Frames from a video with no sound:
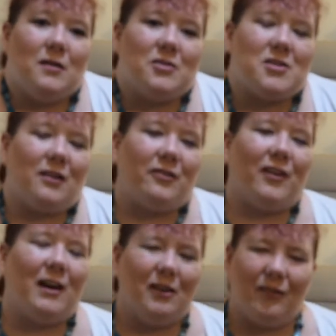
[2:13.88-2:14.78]
She's
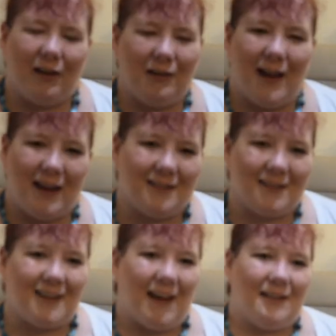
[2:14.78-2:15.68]
very, very
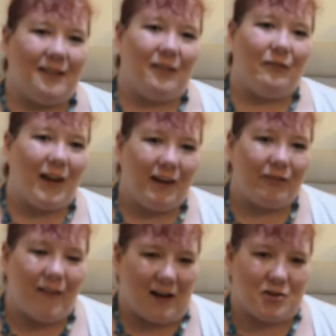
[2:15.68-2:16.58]
entertaining and very
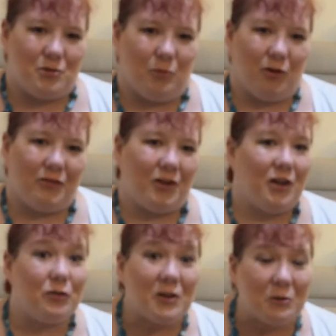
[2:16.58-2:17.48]
factual, so
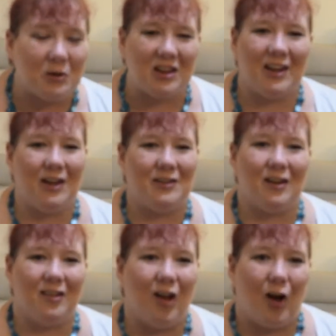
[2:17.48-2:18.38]
you do learn
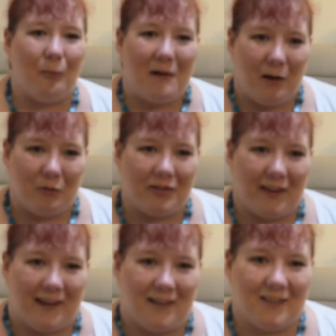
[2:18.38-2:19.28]
a lot about
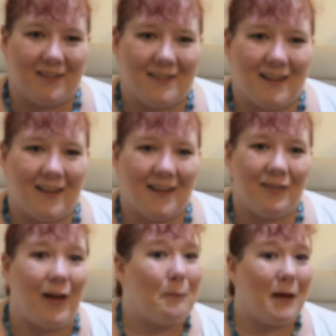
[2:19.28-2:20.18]
things
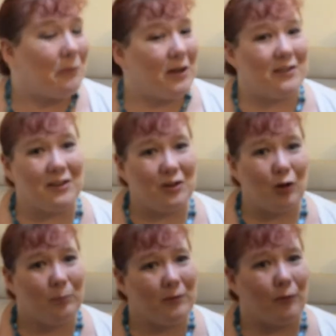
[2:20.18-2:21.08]
that maybe you didn't
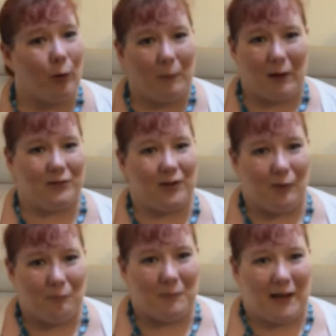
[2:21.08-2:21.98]
know before about
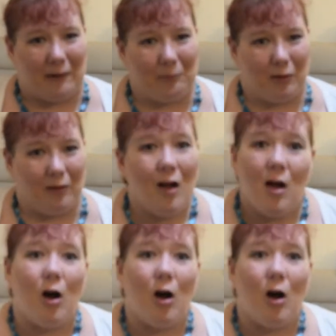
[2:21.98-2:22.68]
certain people,